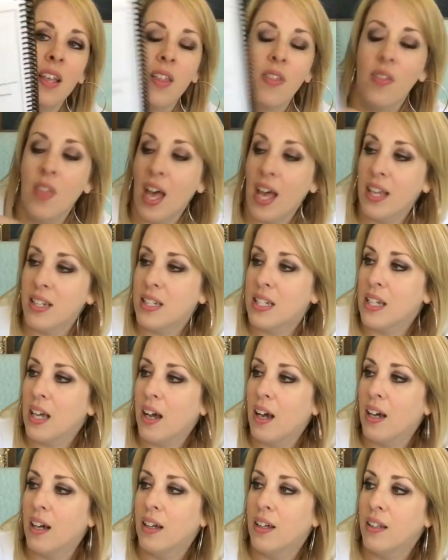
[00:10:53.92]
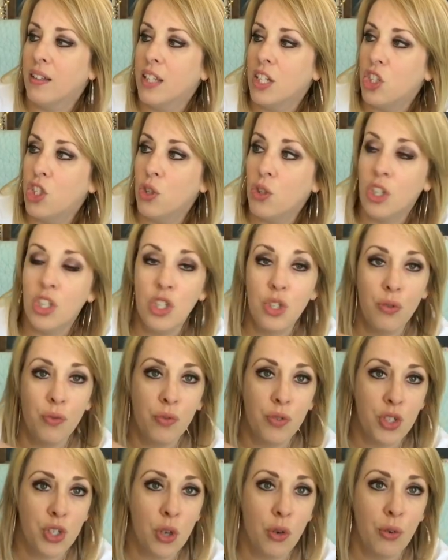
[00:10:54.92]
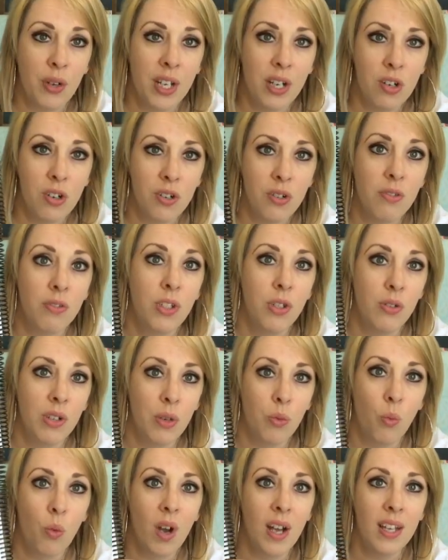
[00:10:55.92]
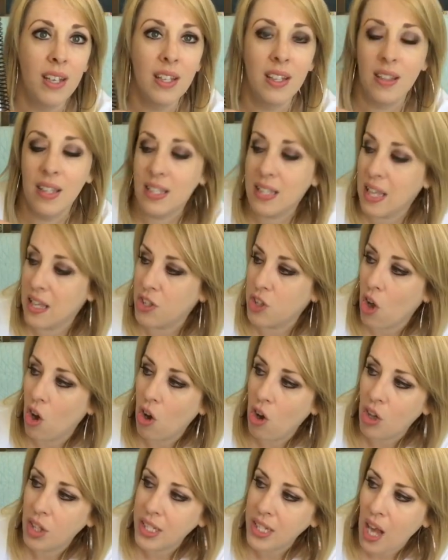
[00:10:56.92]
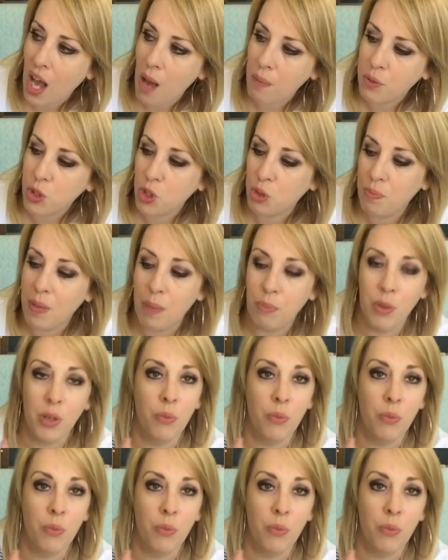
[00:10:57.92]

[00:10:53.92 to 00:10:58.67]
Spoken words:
that you can do. So here, unit 1, this has all the optional memory